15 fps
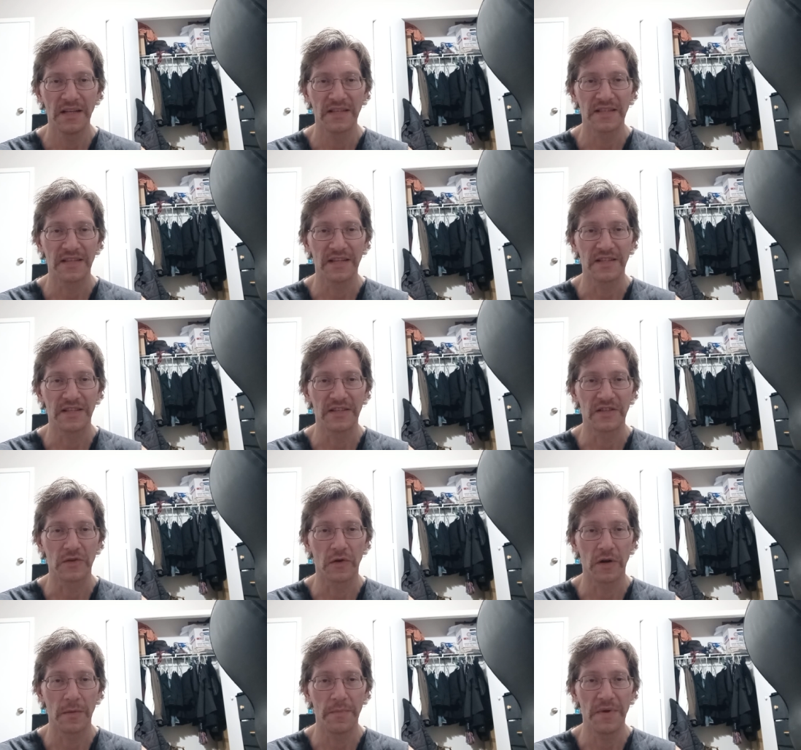since it's
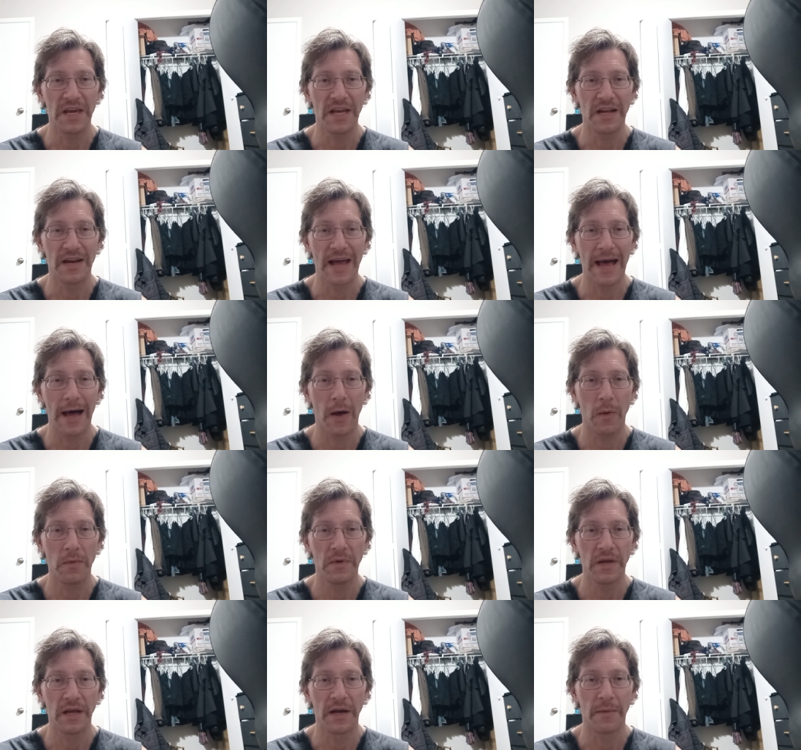going to be
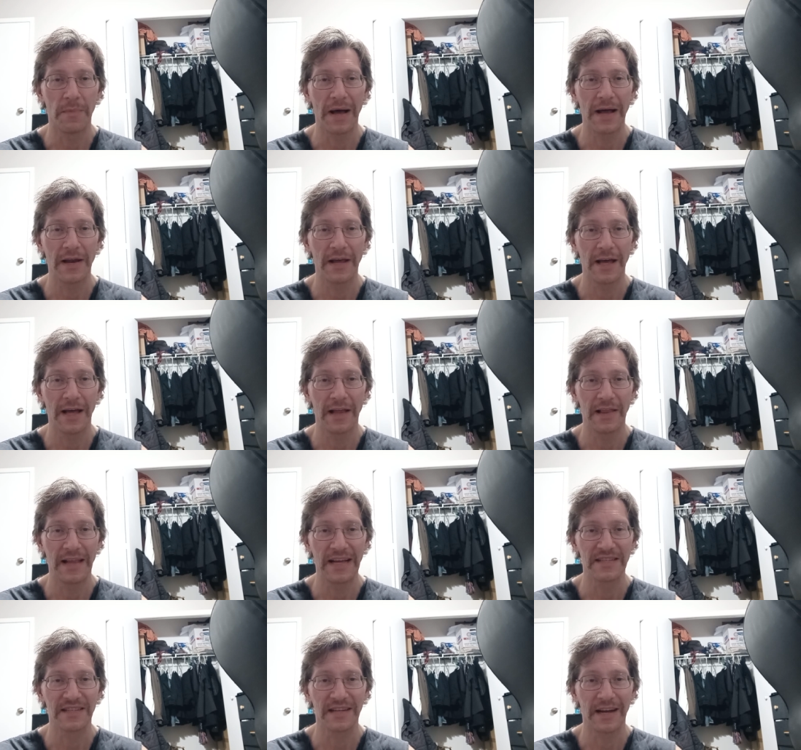now in about a
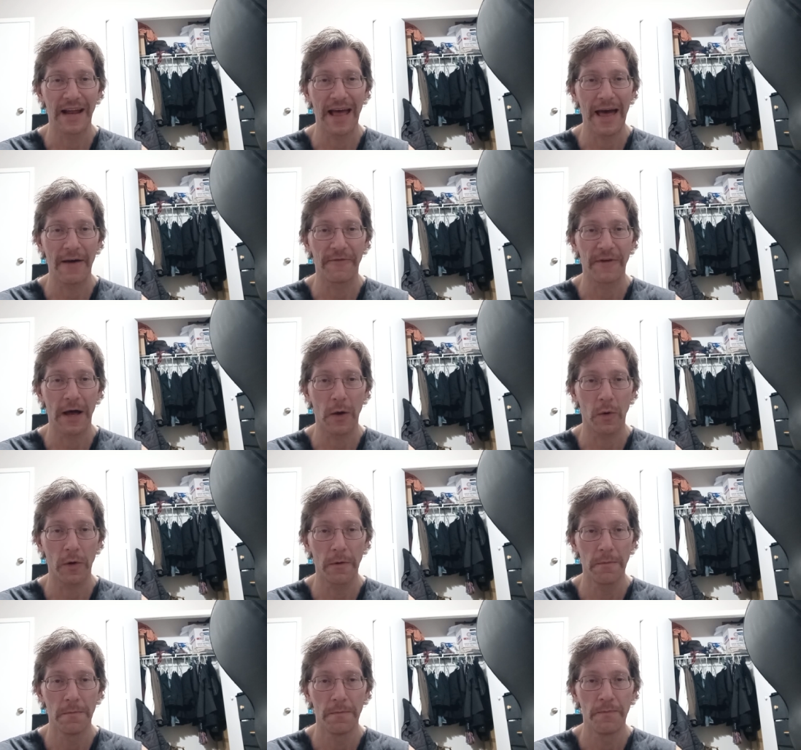less than a half
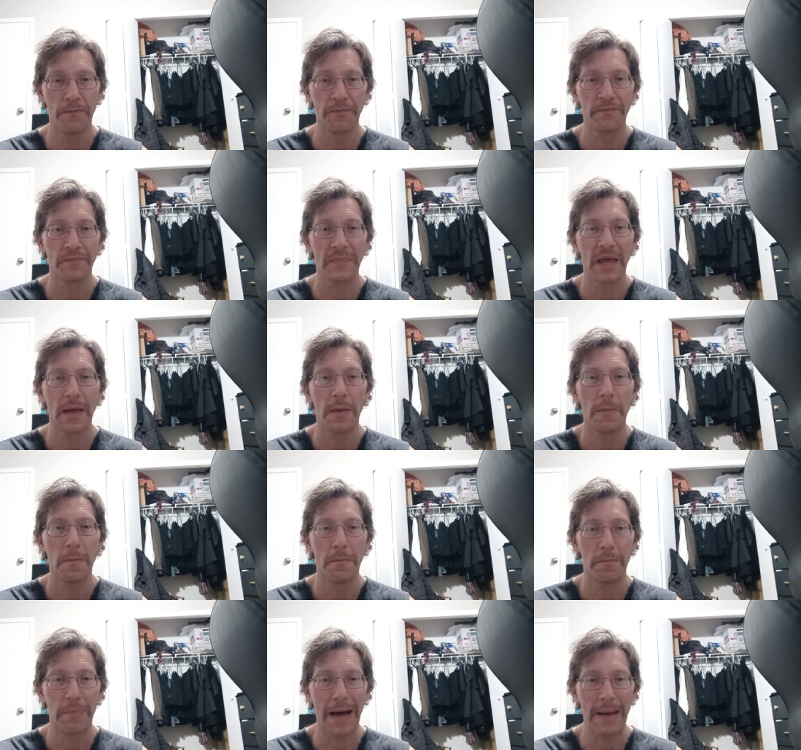hour.
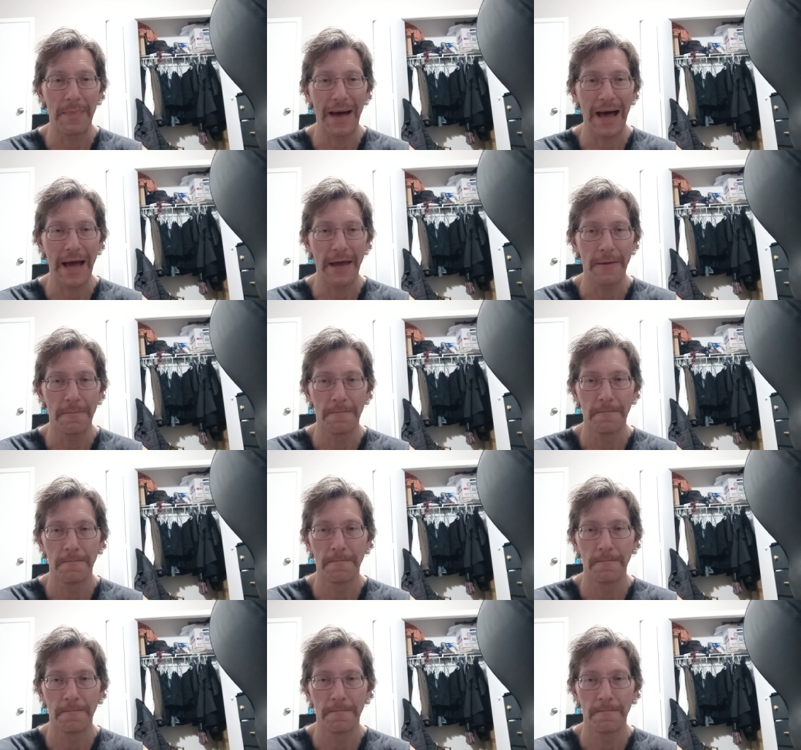Bye bye.